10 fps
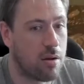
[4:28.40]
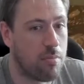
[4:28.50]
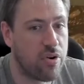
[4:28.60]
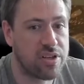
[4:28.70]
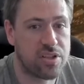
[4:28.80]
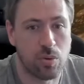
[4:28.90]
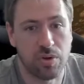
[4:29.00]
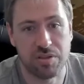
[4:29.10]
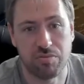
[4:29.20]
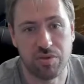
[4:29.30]
Mirror
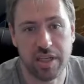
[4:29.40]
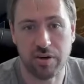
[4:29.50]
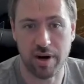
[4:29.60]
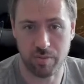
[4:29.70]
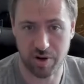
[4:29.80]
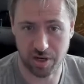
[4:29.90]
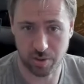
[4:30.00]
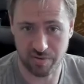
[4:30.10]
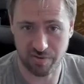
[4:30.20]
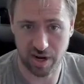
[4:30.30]
tool is a really great one in
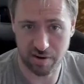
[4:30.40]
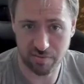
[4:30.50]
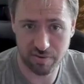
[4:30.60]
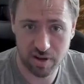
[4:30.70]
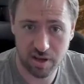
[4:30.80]
UE5.